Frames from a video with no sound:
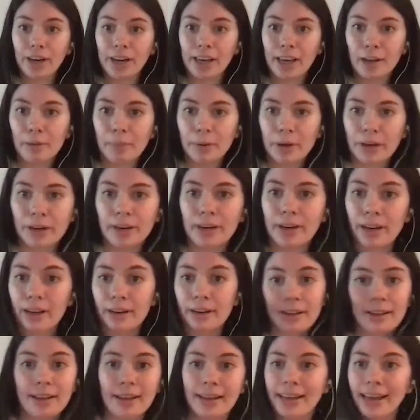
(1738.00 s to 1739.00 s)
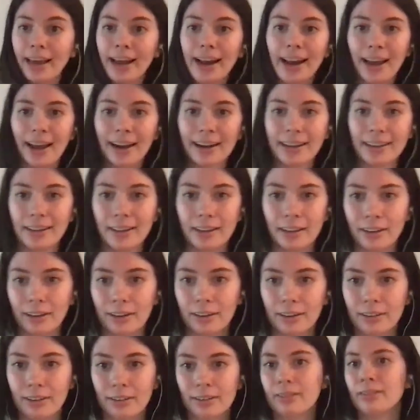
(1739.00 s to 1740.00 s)
gonna get your period. Get out of
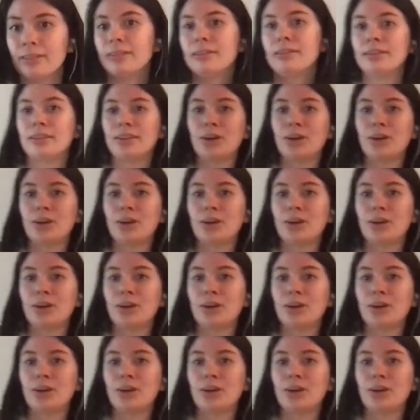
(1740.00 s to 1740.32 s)
here. Yeah.